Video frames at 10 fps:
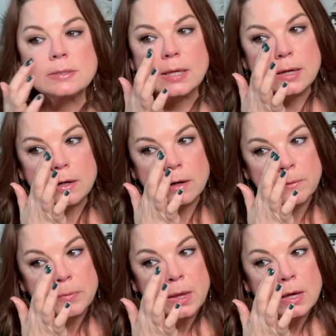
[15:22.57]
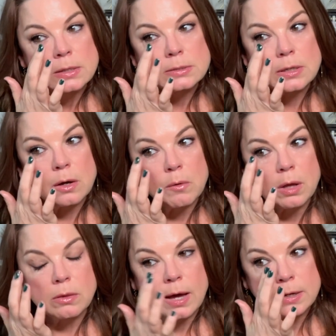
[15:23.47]
here. So a
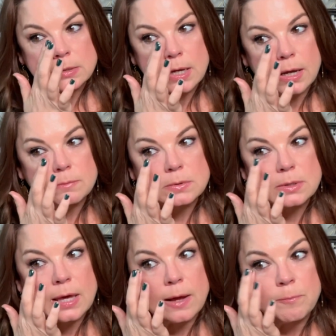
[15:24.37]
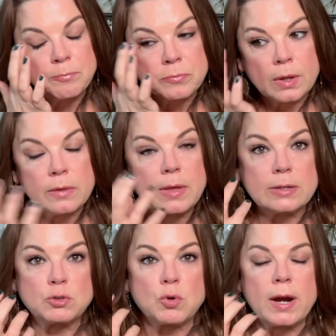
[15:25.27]
lot of times that
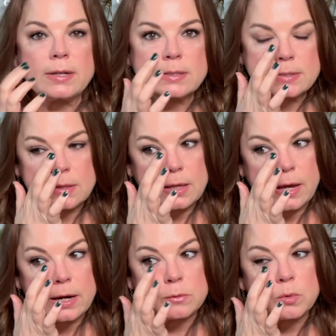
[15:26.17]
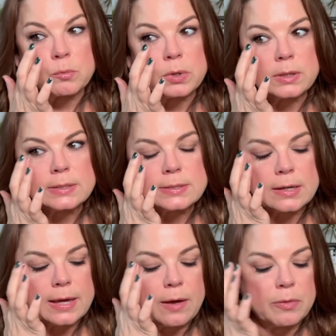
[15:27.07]
dryness in the air will really
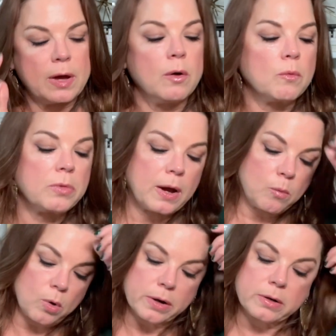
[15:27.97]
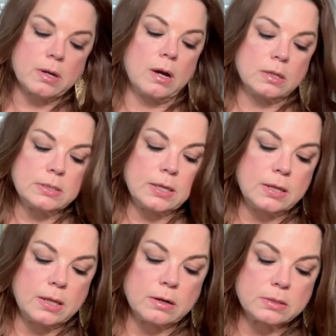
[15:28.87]
suck out that water content
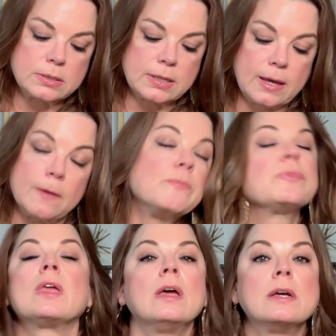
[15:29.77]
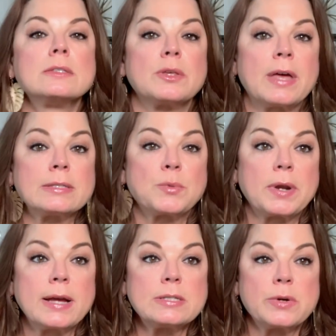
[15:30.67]
in our skin. So that's what
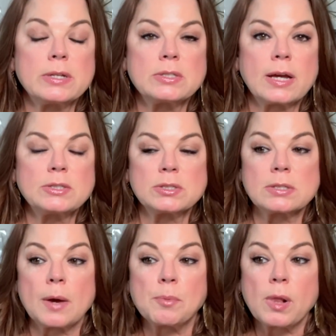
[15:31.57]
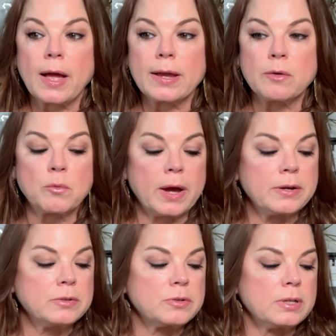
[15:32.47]
I do, is I just apply it right
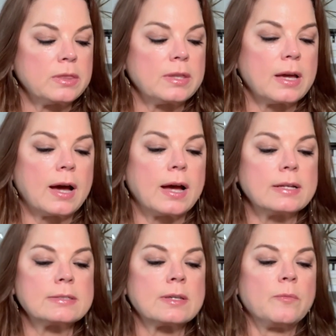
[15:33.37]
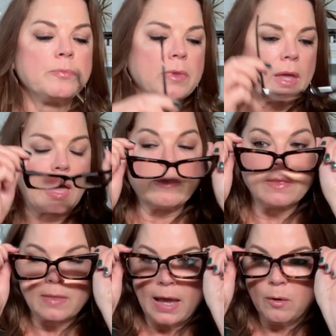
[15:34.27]
underneath the eyes, and
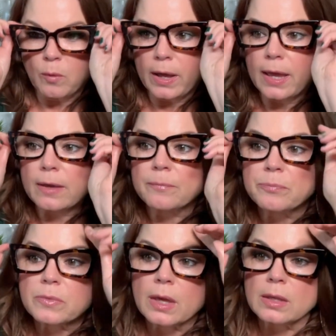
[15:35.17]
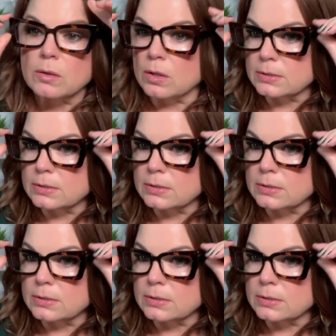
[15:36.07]
then that way it looks